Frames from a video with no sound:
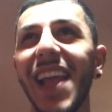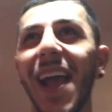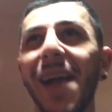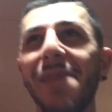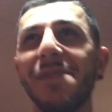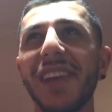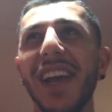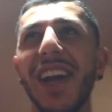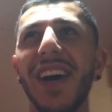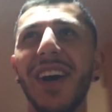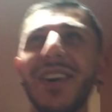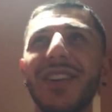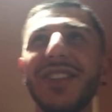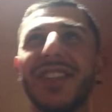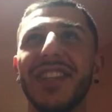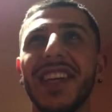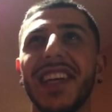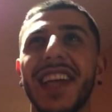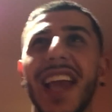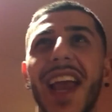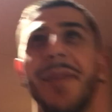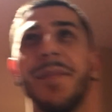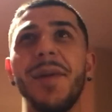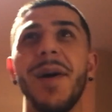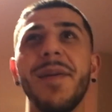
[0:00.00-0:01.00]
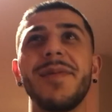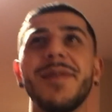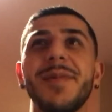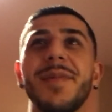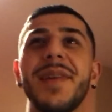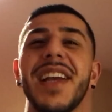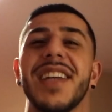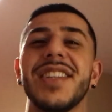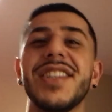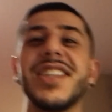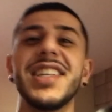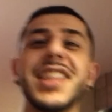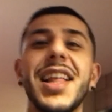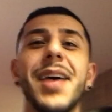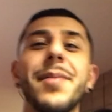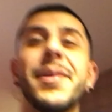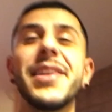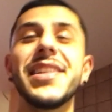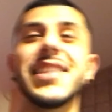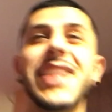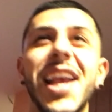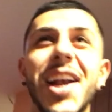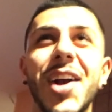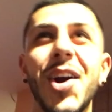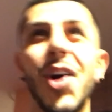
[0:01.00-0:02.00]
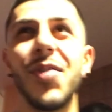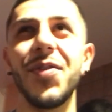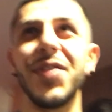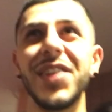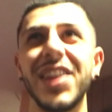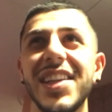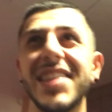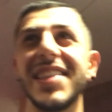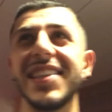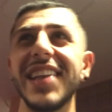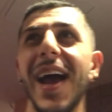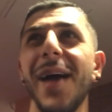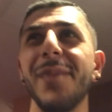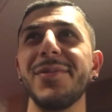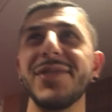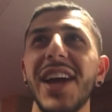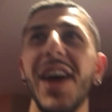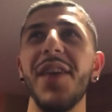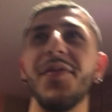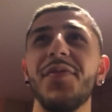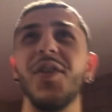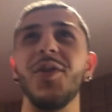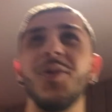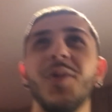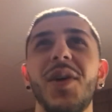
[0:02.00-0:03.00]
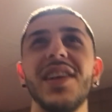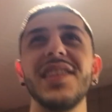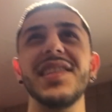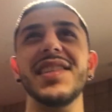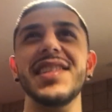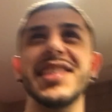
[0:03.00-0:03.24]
Snapchat host, she came up to me and she let me take over the Snapchat for one